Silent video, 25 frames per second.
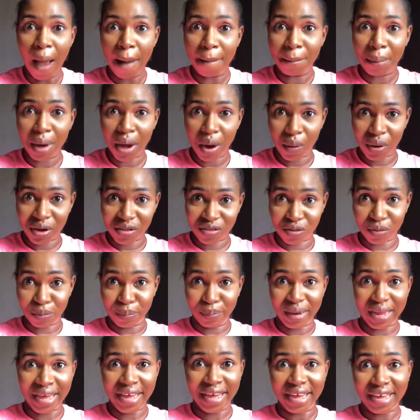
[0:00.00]
power
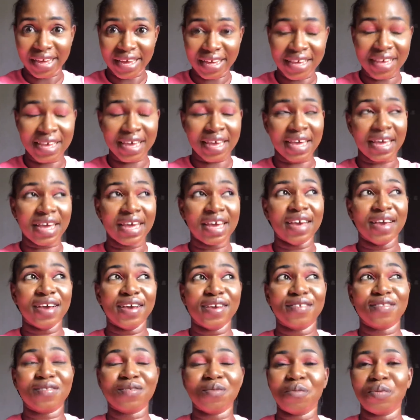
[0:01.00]
supply here.
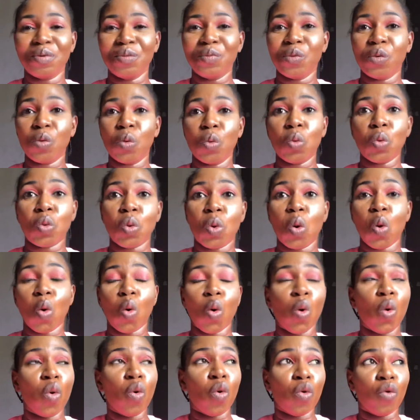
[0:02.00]
So people
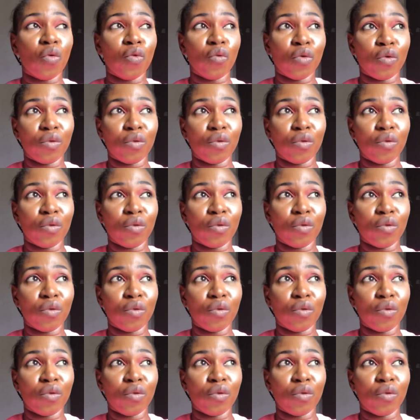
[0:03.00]
go,